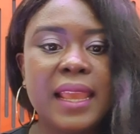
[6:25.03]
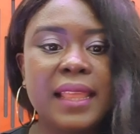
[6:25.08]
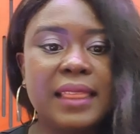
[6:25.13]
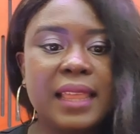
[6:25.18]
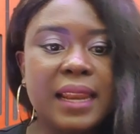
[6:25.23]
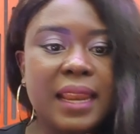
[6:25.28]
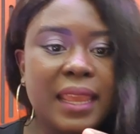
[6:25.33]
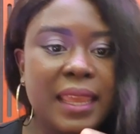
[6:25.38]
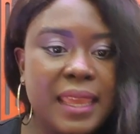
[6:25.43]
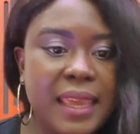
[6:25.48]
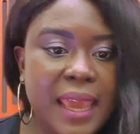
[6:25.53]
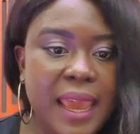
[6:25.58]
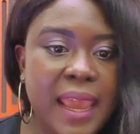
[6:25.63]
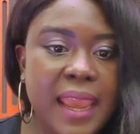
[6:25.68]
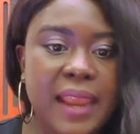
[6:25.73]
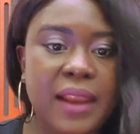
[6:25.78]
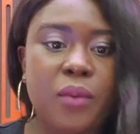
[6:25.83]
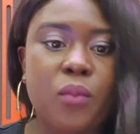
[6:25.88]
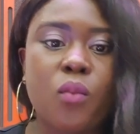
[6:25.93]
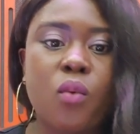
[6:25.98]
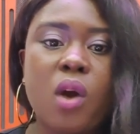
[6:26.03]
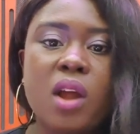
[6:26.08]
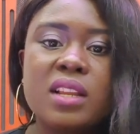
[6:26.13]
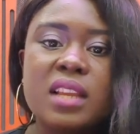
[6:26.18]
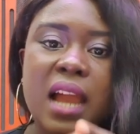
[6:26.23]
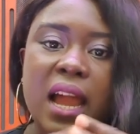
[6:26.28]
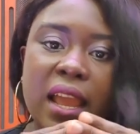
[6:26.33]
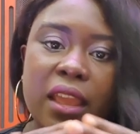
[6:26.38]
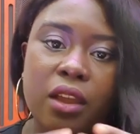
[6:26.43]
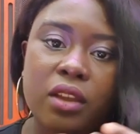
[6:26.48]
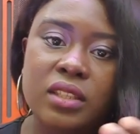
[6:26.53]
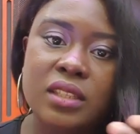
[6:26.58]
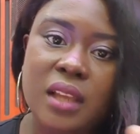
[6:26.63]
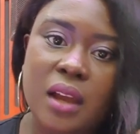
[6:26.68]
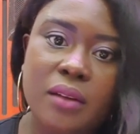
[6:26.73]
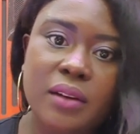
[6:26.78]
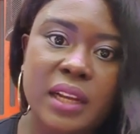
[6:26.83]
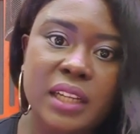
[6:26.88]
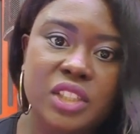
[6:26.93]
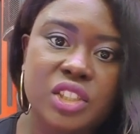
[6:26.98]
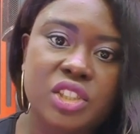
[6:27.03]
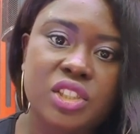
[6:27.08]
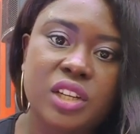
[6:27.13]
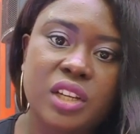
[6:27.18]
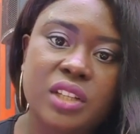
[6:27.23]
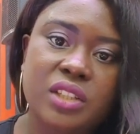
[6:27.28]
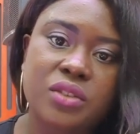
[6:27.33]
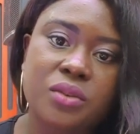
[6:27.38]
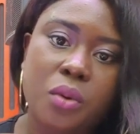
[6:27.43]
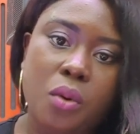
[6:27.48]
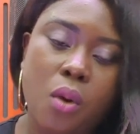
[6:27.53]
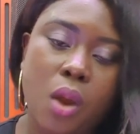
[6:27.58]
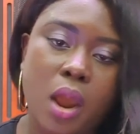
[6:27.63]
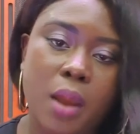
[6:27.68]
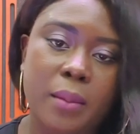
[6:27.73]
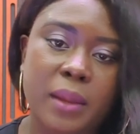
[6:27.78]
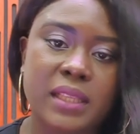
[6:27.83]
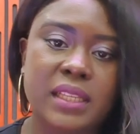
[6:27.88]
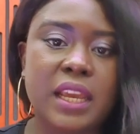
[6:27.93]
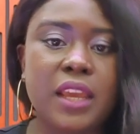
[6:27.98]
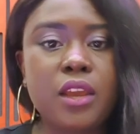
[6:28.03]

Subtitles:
Then again, what are your sound engineer's requirements?